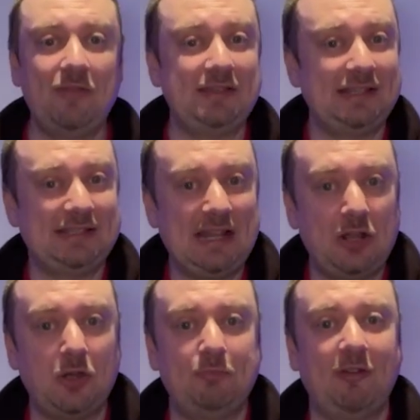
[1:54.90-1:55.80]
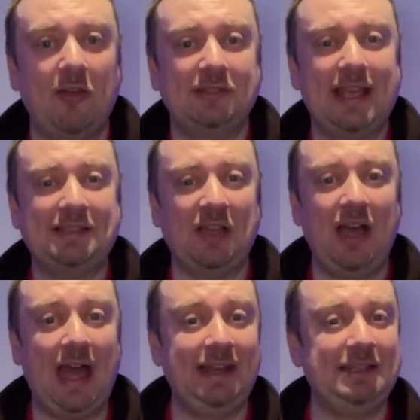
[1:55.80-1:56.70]
this is still a good
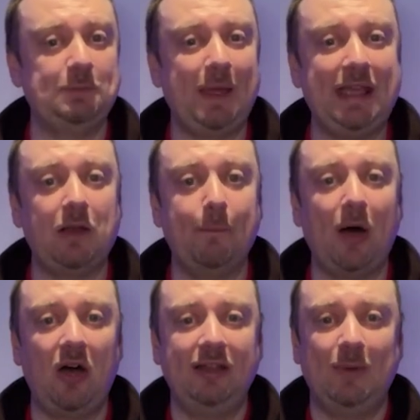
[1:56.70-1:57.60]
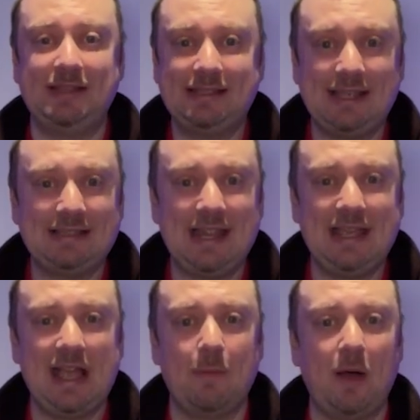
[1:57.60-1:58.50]
processor and it is being combined with
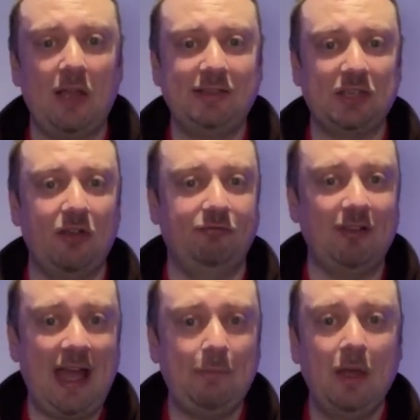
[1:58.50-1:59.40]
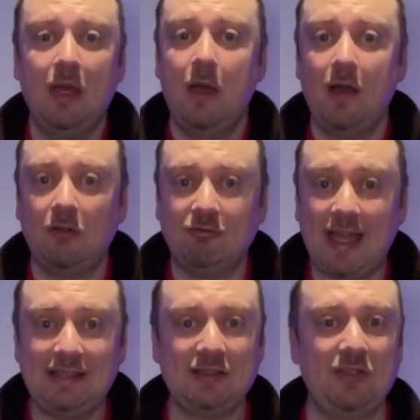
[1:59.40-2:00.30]
16 gigabytes of RAM,
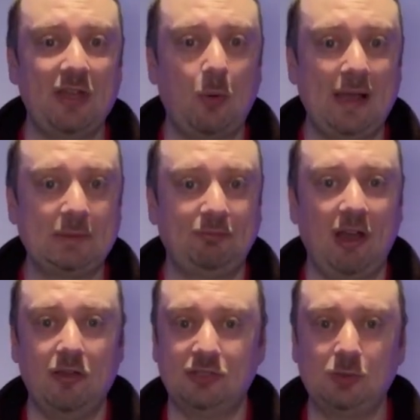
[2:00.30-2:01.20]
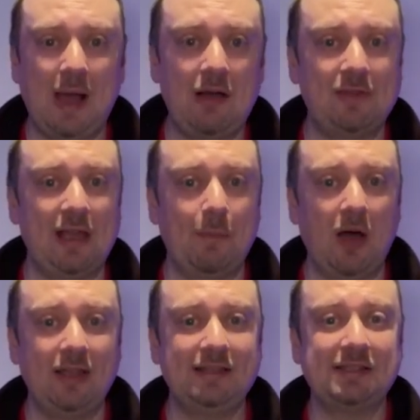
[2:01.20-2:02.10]
greater than the Quest Pro's 12
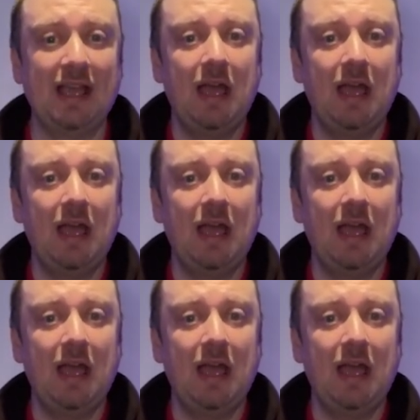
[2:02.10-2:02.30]
gigabytes.